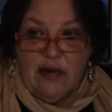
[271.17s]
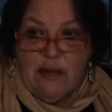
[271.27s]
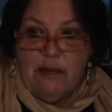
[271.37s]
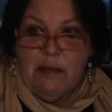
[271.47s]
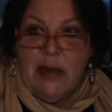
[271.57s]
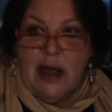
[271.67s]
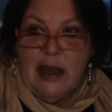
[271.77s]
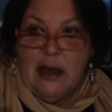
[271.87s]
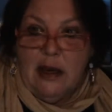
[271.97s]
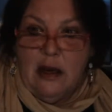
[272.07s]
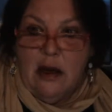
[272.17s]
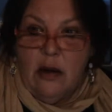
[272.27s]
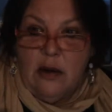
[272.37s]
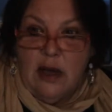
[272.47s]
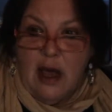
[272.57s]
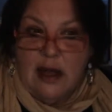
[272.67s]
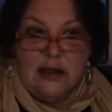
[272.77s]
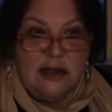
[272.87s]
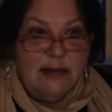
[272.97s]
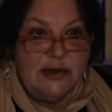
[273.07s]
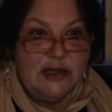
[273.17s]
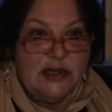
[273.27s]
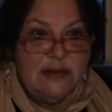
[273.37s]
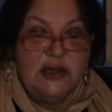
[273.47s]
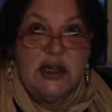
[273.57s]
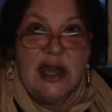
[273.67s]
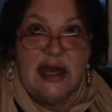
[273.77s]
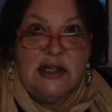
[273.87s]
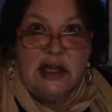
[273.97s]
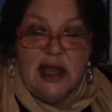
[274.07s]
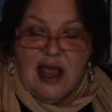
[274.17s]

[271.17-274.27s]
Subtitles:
my cold-hot temperature gauge